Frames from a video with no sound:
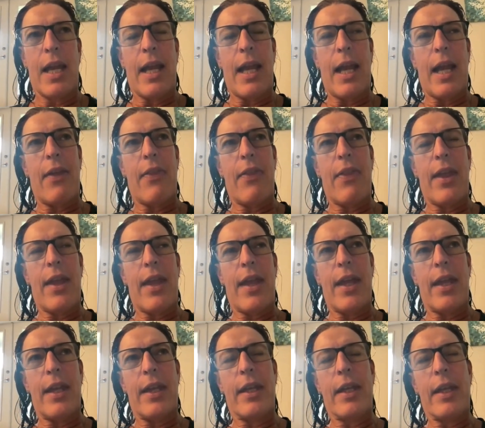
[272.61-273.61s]
And
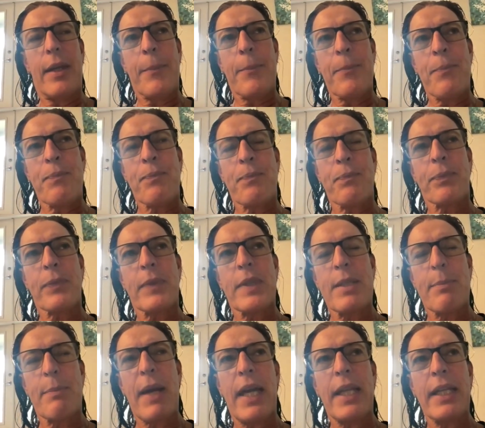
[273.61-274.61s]
then
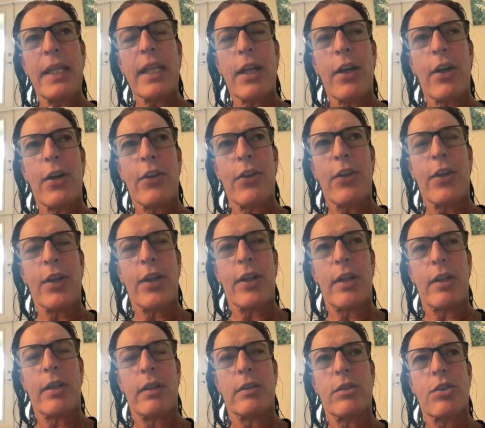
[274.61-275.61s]
depending on
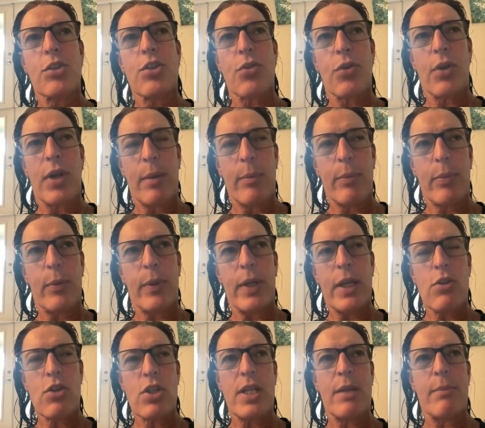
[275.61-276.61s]
the trip, we
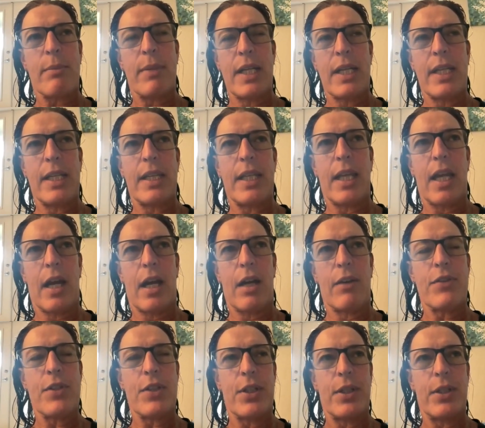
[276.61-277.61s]
usually meet in the
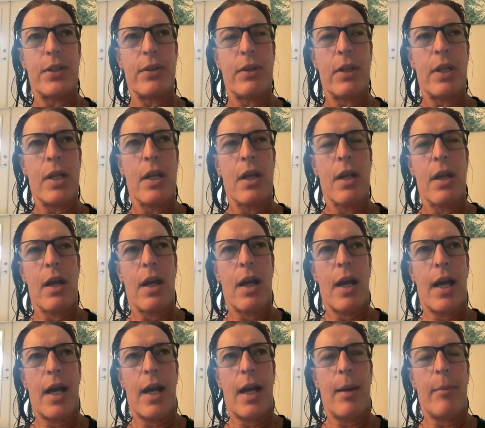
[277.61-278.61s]
afternoon
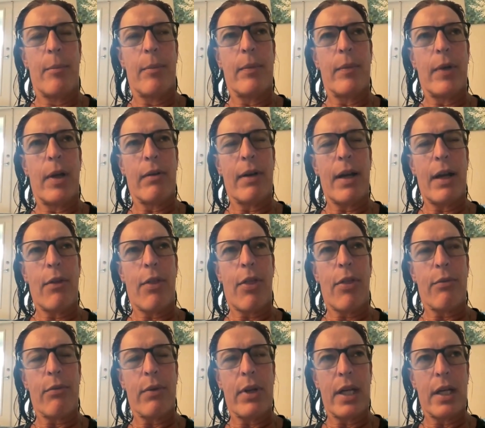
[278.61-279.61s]
around
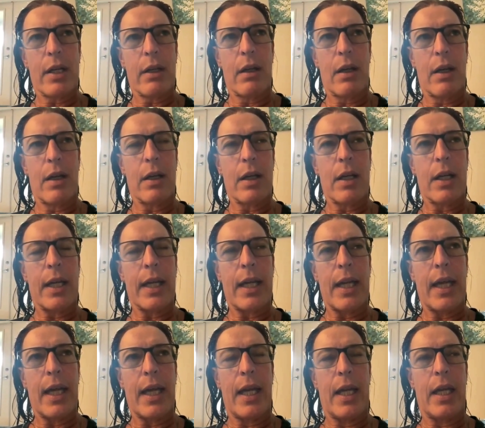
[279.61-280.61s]
3 o'clock
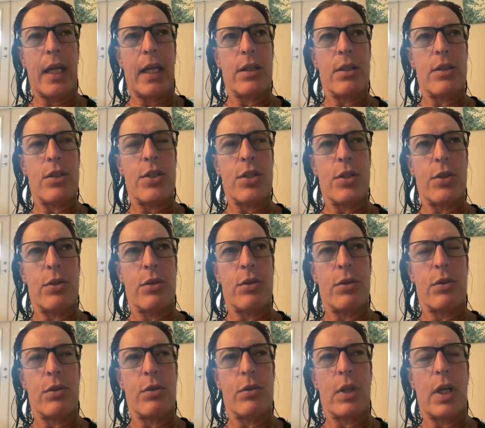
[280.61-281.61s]
and
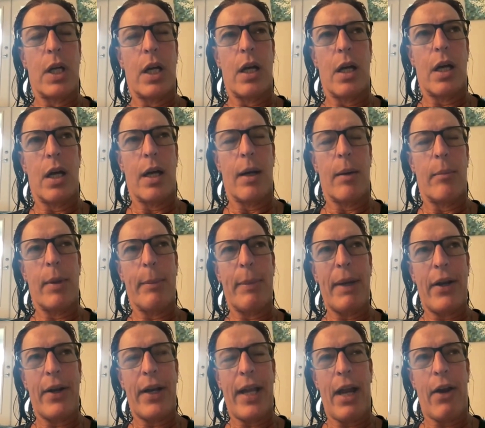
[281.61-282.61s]
do
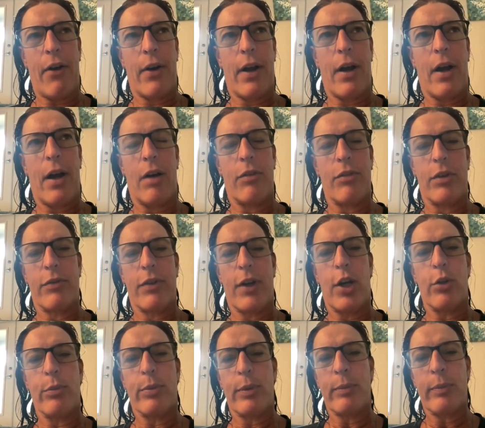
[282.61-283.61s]
about an hour and a half of
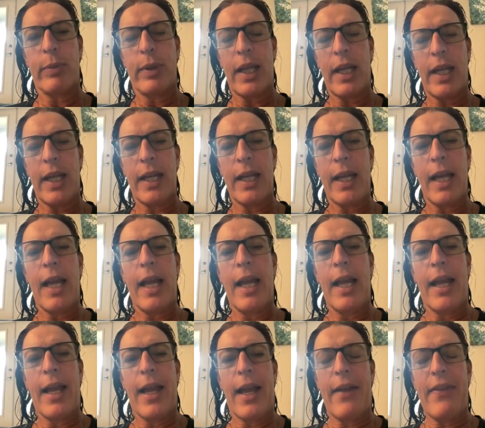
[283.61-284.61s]
open play.
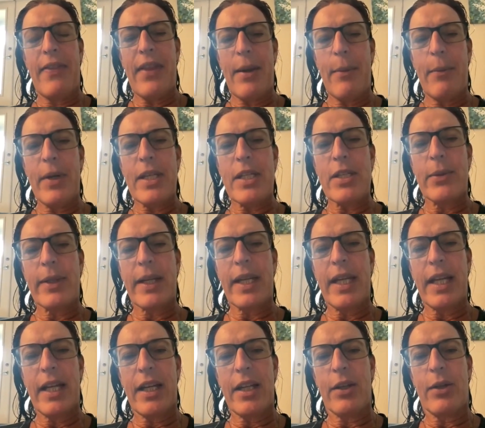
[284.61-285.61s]
And then we do a
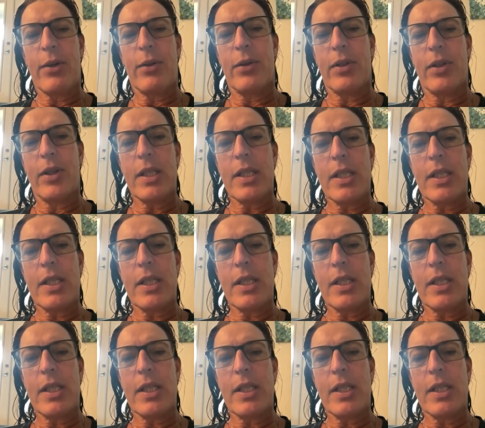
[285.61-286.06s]
king of the court.